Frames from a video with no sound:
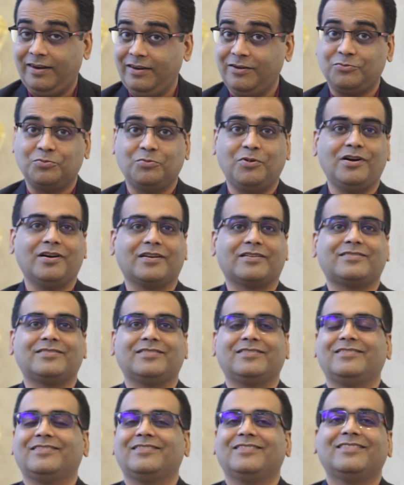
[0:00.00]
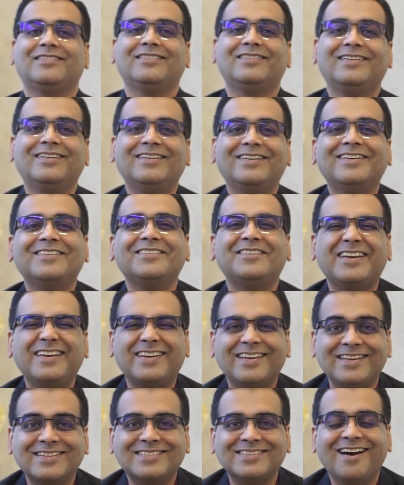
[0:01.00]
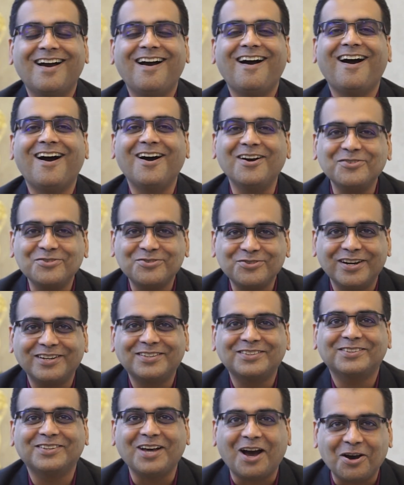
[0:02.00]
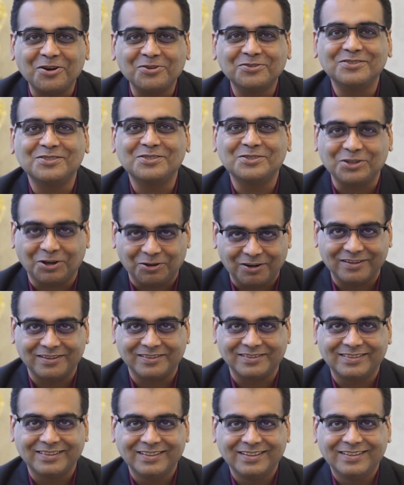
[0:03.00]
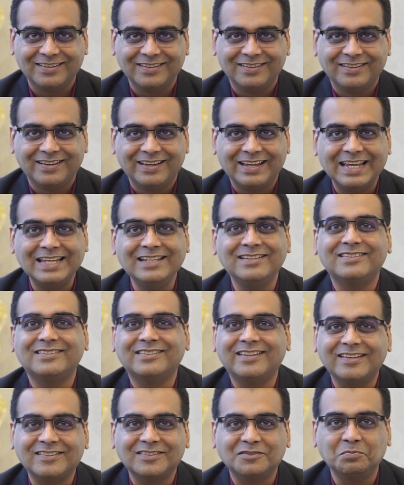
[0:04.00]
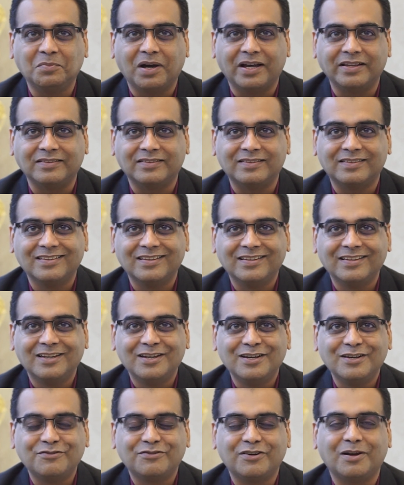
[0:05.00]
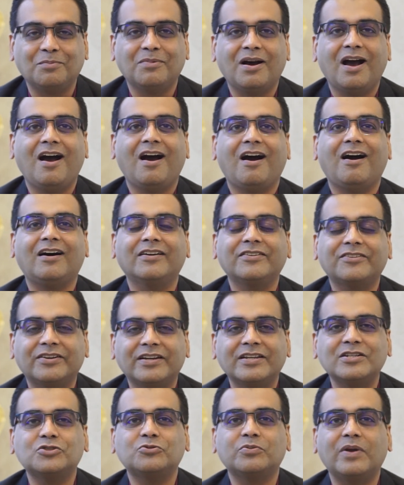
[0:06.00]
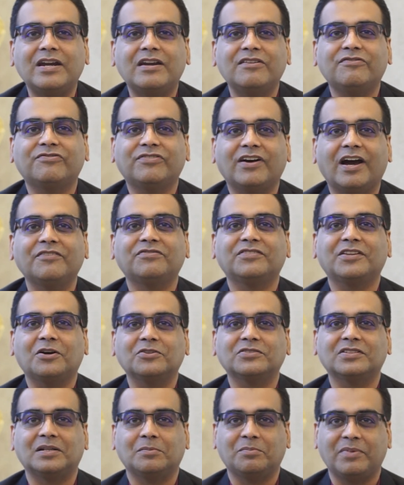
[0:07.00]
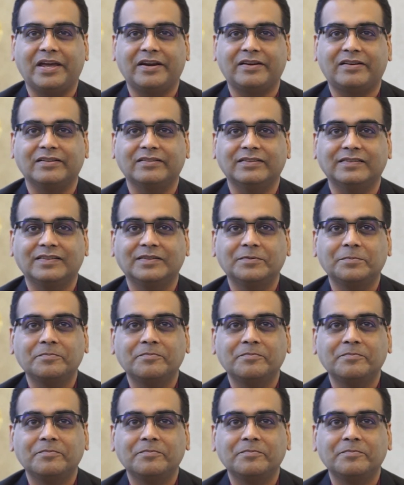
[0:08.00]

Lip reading: it worked. They raised $100,000 in 6 months from 125,000 Americans,